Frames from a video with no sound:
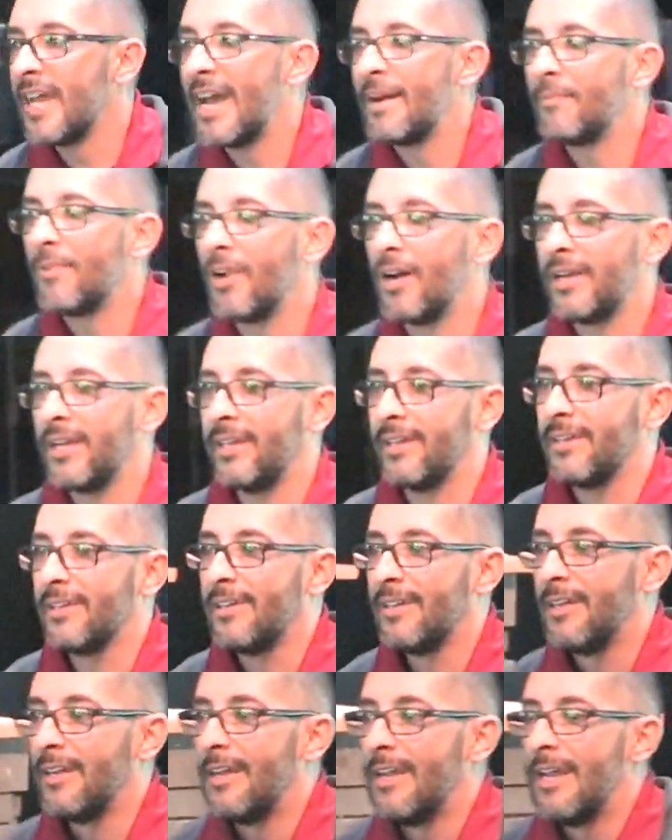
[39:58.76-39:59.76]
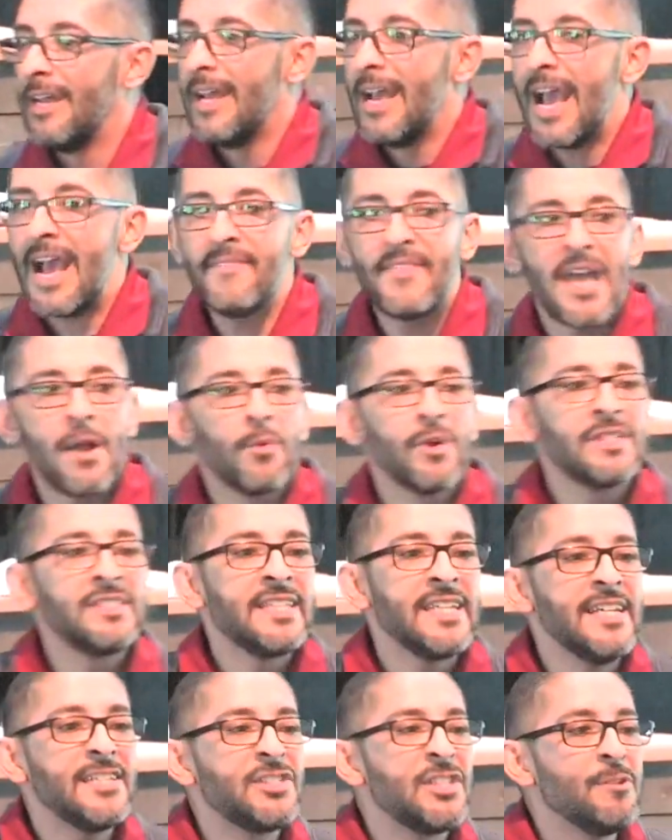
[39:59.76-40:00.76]
to hammer on it. And they were
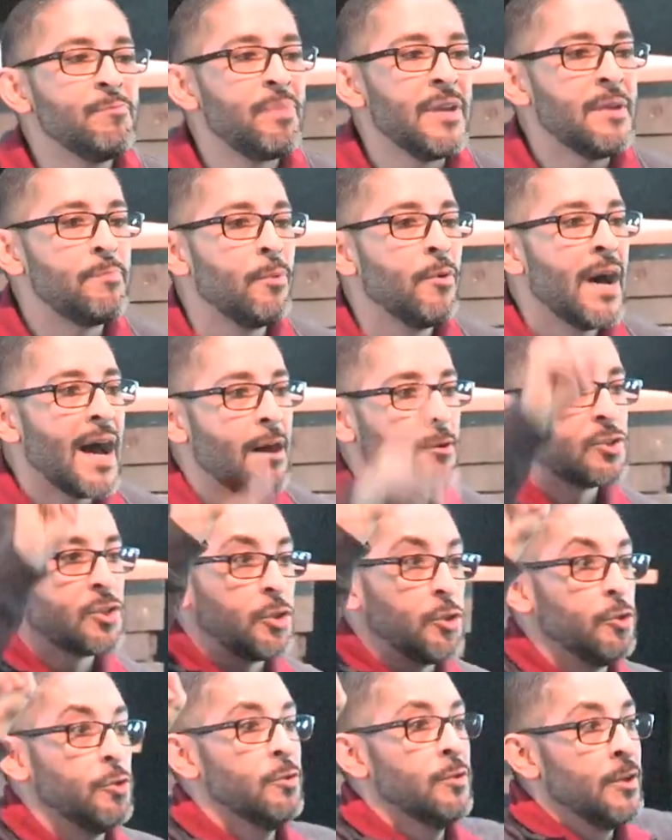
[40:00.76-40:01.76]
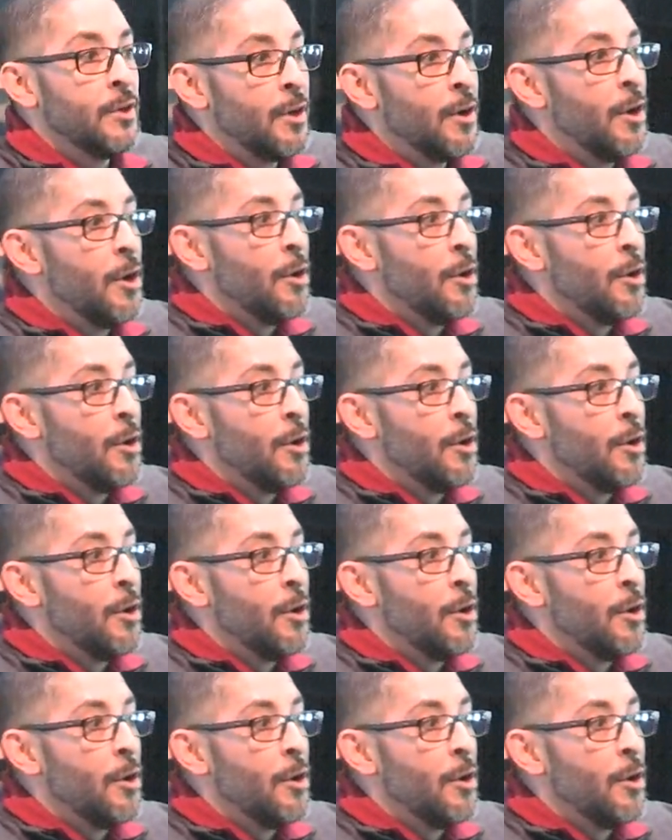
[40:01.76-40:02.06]
teaching people how to